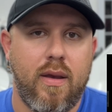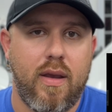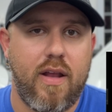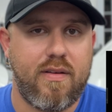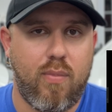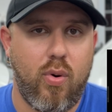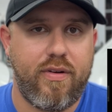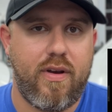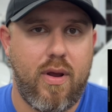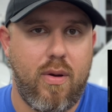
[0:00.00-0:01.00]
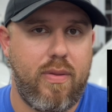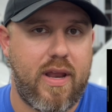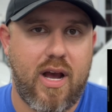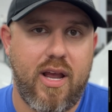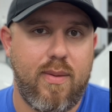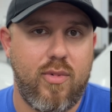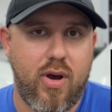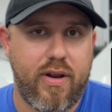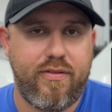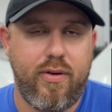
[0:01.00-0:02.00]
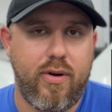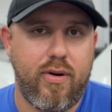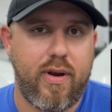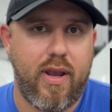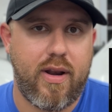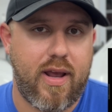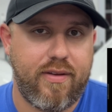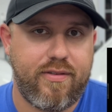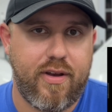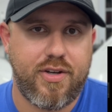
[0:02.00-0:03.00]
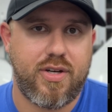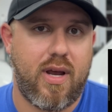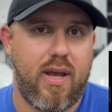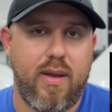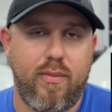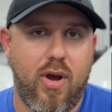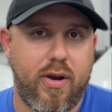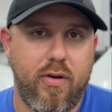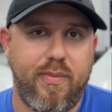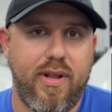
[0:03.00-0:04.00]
It's important to know that I am not a tuner and as such, I am not going to